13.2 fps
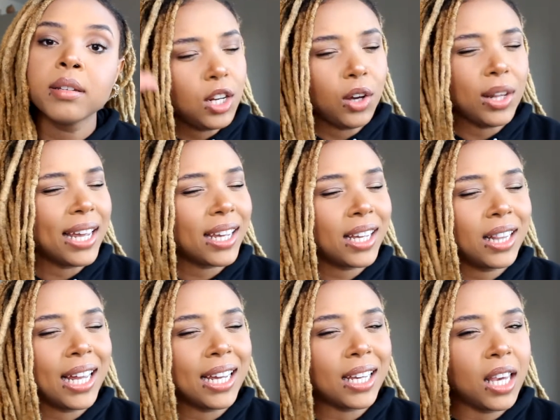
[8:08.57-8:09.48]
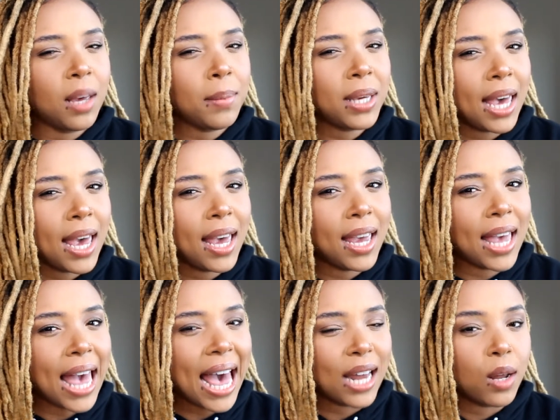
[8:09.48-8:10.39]
You know, like Kim K
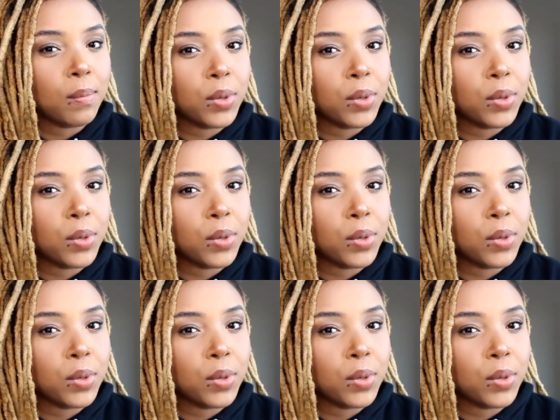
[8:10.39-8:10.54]
had a